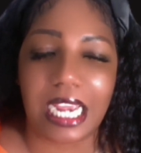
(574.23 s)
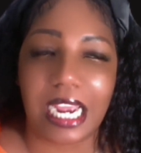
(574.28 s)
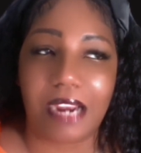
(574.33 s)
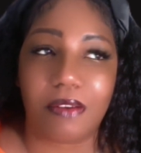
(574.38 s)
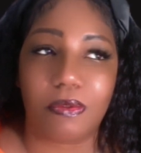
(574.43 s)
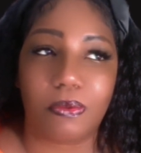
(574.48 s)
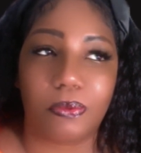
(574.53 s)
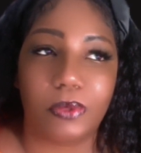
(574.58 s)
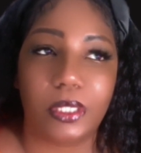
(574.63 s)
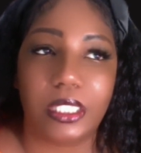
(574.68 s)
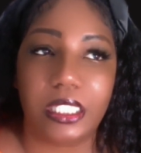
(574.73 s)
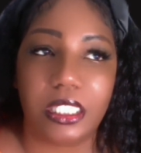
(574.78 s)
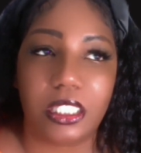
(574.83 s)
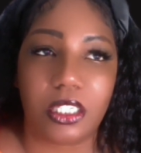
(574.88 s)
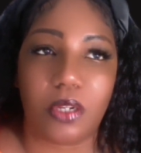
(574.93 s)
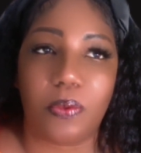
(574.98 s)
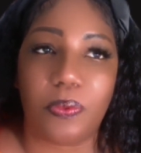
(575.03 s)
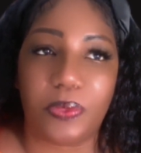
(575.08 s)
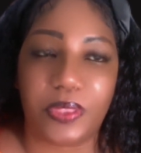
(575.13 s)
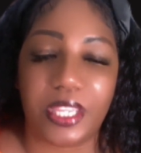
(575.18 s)
I really
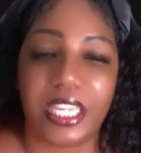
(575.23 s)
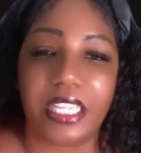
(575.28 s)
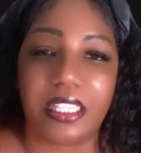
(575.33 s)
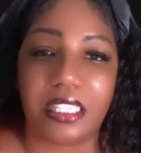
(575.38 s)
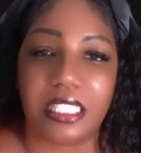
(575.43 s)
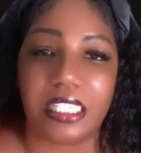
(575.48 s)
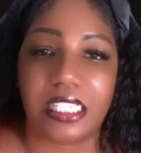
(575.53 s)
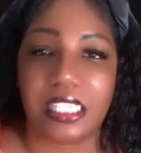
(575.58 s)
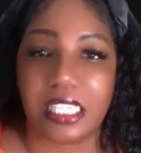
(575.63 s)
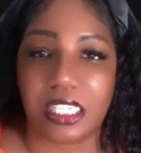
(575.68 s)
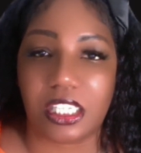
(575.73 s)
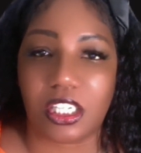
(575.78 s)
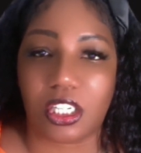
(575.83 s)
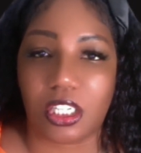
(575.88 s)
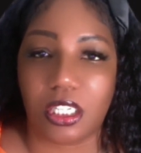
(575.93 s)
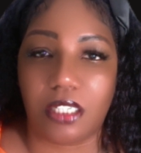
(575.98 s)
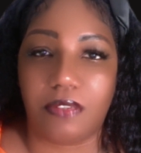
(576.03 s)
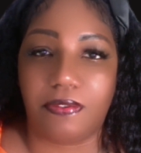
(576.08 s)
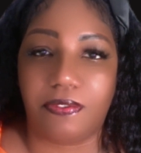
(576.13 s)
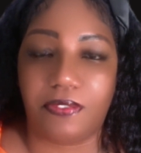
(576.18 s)
don't think this is a
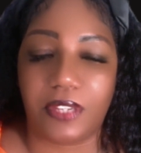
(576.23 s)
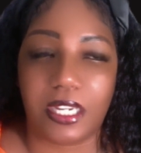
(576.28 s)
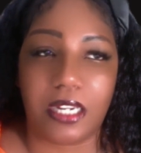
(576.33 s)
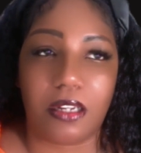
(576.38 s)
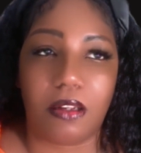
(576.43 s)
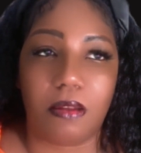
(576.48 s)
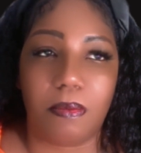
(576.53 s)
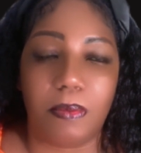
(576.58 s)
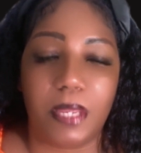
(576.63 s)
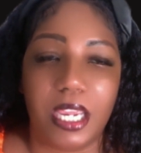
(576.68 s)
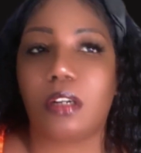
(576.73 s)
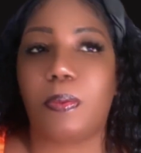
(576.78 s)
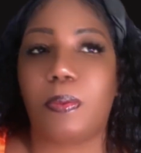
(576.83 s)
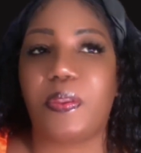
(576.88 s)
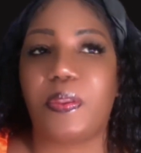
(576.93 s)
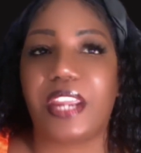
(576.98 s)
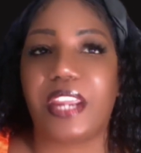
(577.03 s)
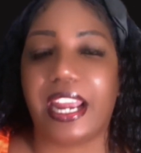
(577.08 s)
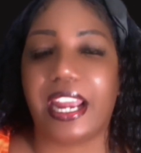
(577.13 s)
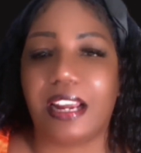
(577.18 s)
good film
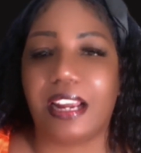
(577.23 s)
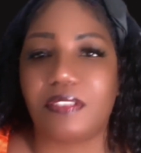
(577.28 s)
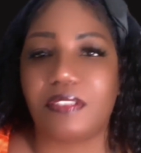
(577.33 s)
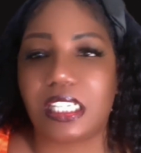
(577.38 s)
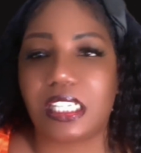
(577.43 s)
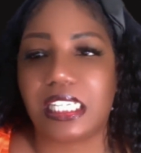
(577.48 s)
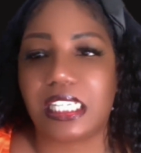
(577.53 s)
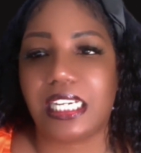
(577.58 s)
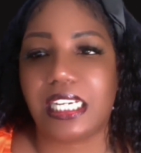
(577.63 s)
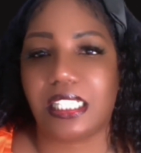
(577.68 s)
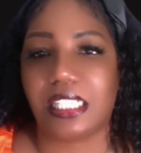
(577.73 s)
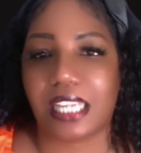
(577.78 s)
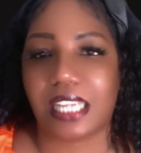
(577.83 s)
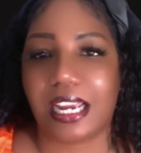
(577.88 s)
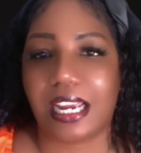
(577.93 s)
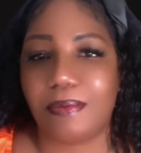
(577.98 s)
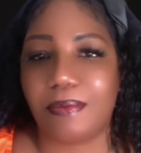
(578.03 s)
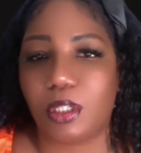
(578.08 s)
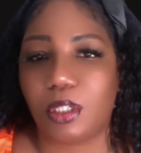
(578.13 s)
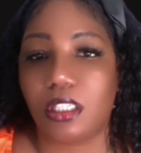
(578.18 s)
but they have to take
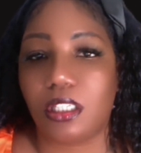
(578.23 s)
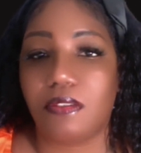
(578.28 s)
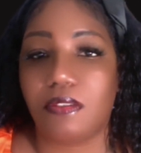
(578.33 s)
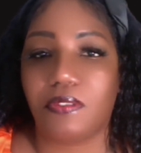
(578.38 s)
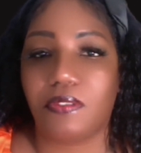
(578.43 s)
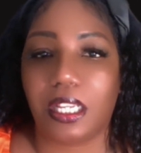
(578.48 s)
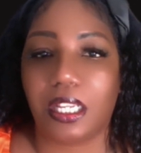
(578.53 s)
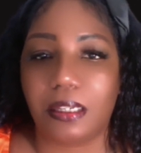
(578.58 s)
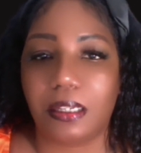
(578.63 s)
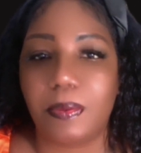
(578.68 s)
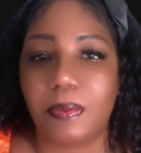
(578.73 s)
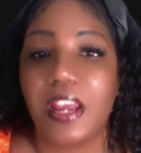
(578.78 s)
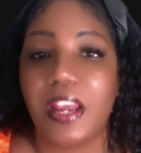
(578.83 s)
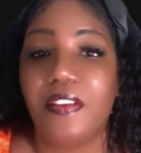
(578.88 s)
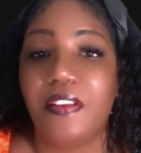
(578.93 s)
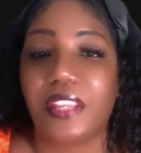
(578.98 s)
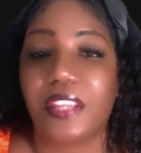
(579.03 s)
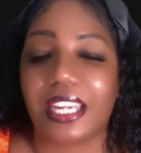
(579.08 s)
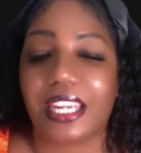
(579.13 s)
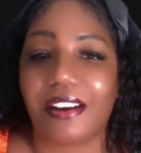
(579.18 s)
time to develop
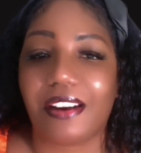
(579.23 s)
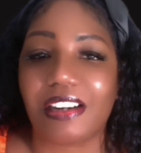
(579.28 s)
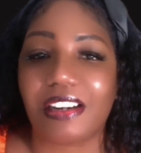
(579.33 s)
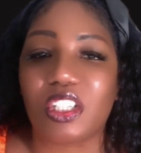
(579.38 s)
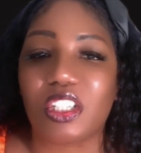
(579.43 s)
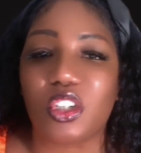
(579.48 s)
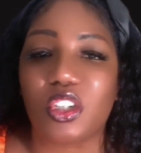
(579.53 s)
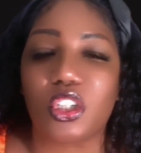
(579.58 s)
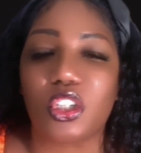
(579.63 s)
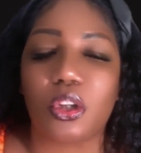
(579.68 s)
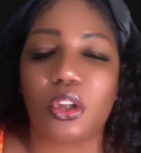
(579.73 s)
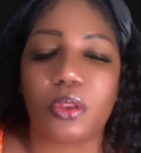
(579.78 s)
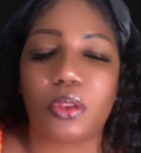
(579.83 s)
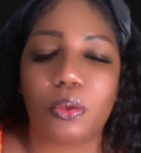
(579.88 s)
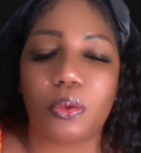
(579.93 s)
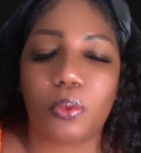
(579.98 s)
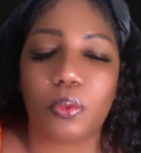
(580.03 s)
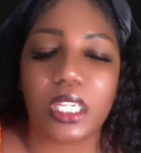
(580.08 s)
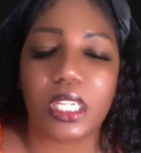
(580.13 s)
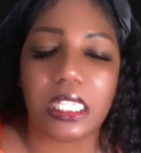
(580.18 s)
the characters so
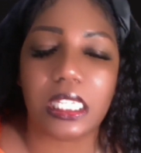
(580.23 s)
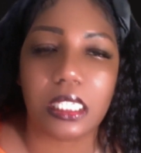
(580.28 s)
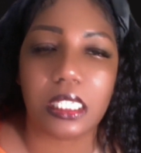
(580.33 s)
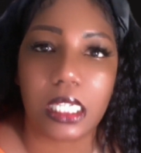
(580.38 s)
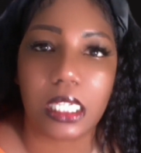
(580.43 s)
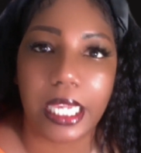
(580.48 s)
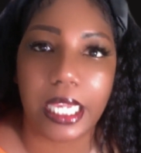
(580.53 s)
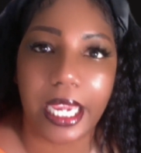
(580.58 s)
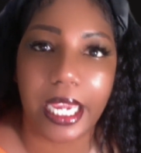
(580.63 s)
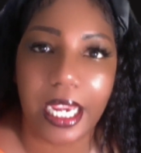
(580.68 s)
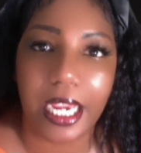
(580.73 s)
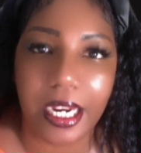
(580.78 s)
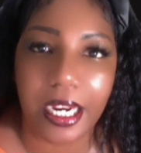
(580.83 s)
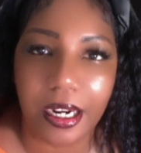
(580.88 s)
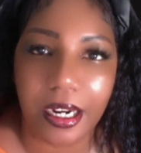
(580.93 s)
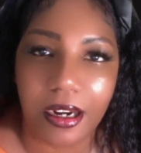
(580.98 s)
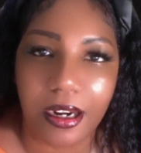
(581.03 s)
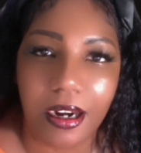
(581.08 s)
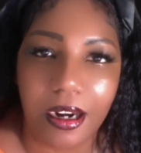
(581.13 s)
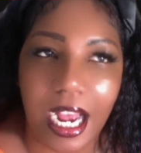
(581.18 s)
that we can
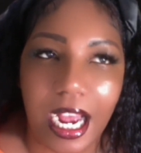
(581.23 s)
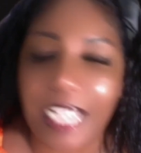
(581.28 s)
care.